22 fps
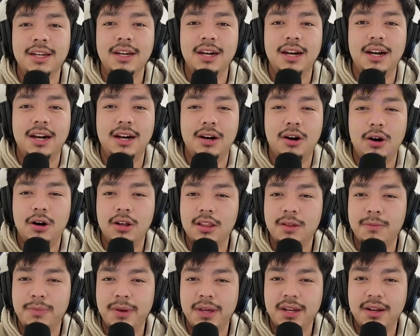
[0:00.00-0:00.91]
all
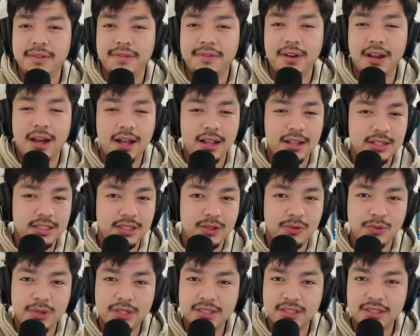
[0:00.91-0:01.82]
the bit of knowledge
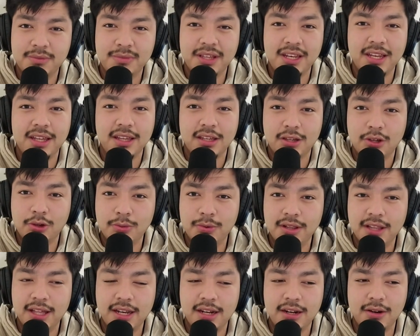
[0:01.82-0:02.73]
and wisdom that he
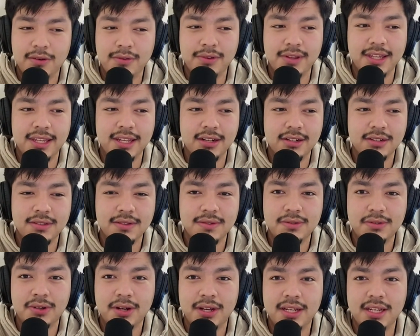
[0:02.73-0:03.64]
accumulated over the years
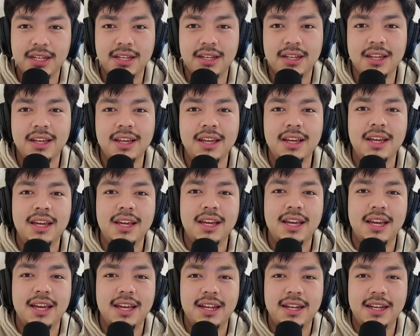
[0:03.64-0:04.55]
of training,
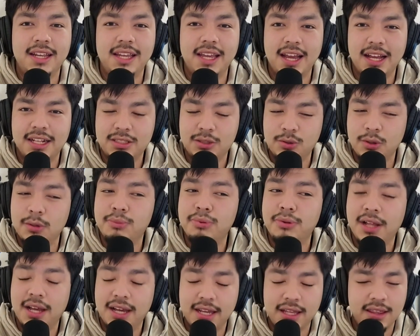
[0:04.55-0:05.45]
and he had to
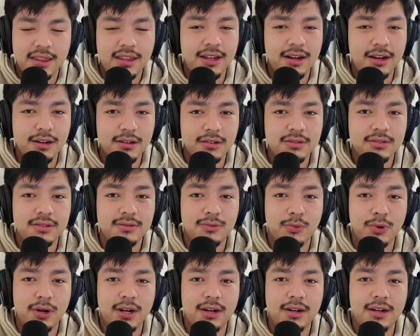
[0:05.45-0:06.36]
apply it there
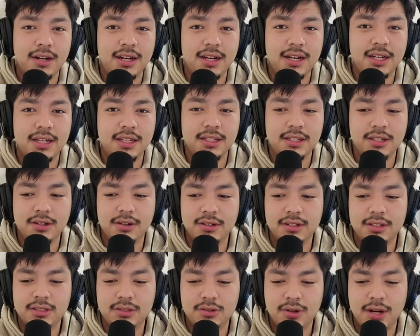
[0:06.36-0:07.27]
where,
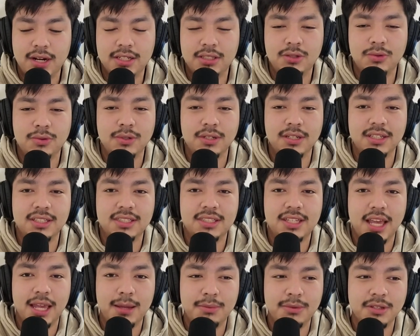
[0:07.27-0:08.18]
trying to
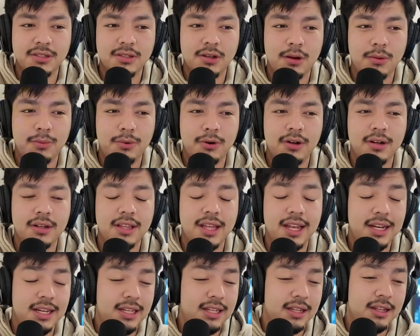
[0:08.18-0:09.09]
escape this armbar
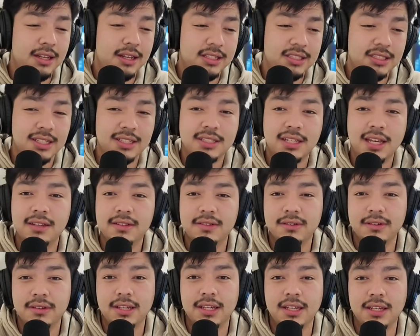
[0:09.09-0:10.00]
that he
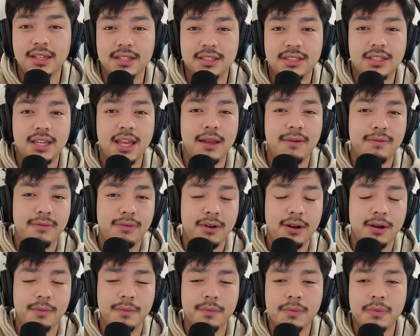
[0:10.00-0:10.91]
successfully escaped
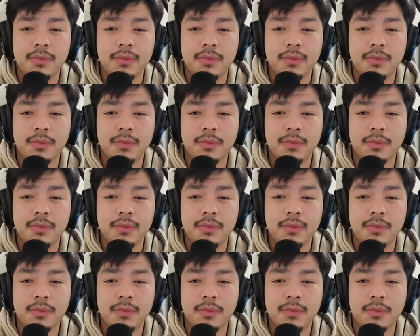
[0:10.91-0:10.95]
from.